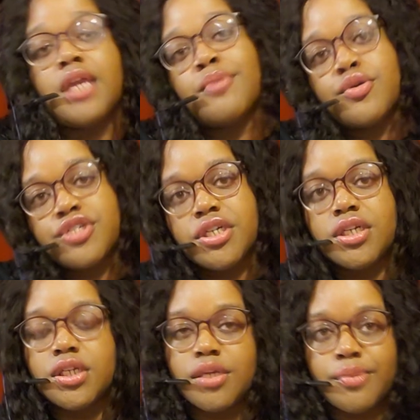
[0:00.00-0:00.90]

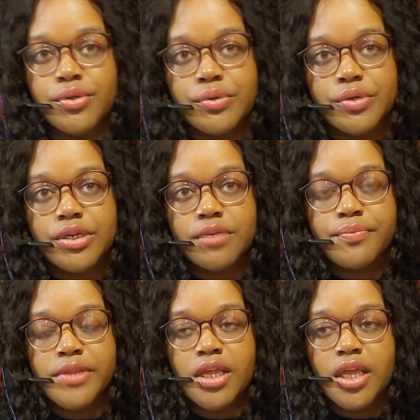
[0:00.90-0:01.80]
emotionally abused.
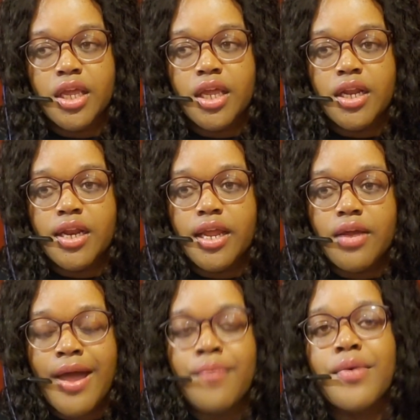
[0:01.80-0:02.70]

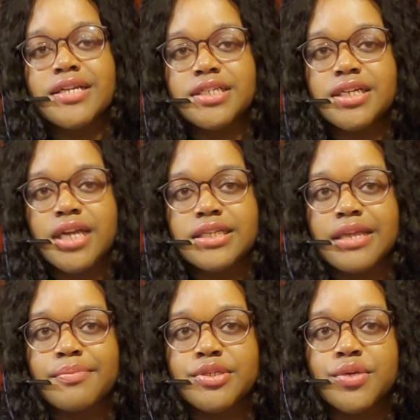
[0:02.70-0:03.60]
Now, I watched tonight's
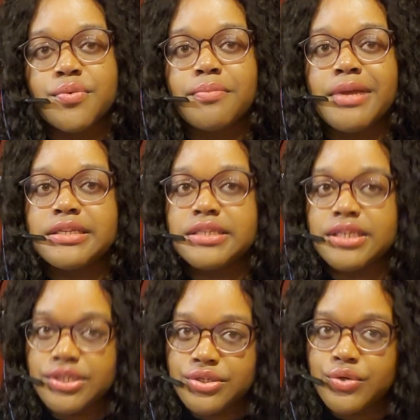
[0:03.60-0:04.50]
episode with my
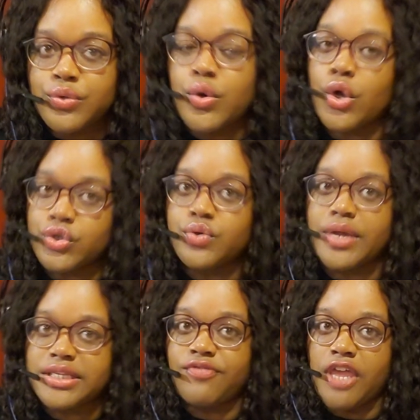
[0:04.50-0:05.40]
sister who also
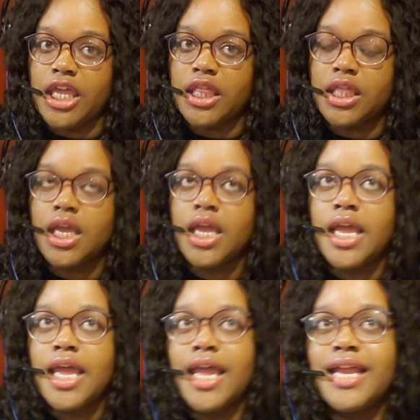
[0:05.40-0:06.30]
has faith.
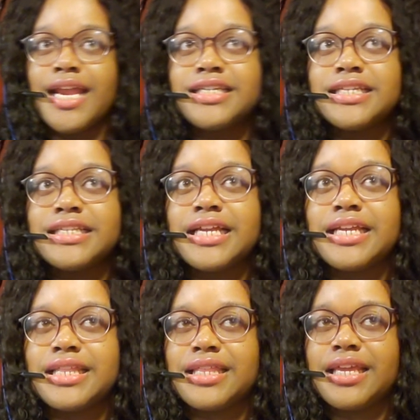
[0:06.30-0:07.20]
And I just had
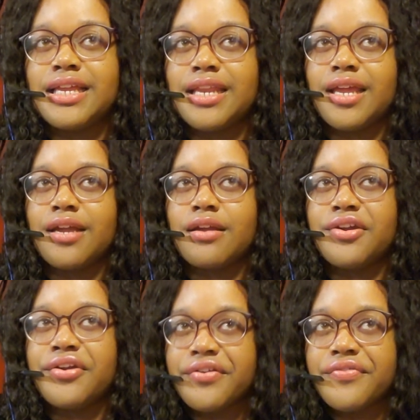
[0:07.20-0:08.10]
to think like
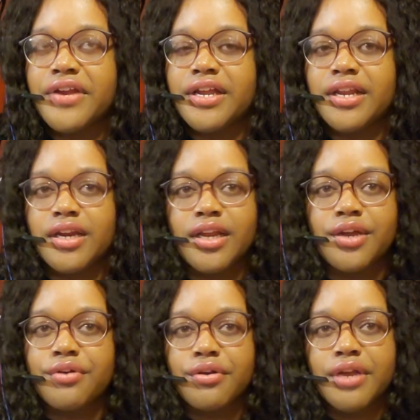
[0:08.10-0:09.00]
Kirk Franklin
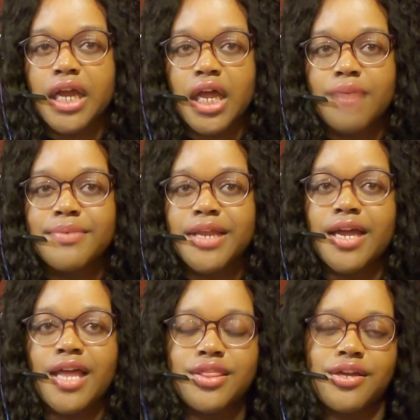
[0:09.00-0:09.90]
and growing up,
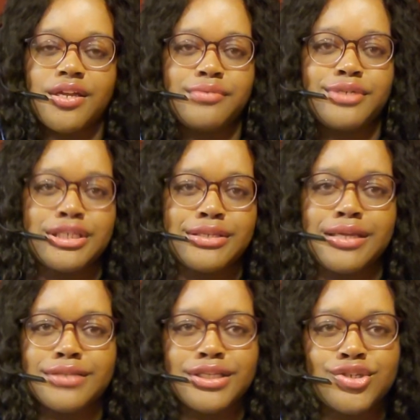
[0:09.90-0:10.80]
like I thought he was just
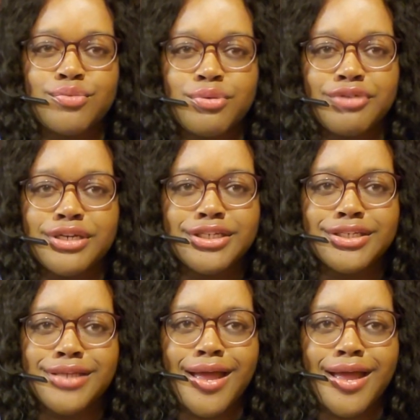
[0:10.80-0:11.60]
like this super religious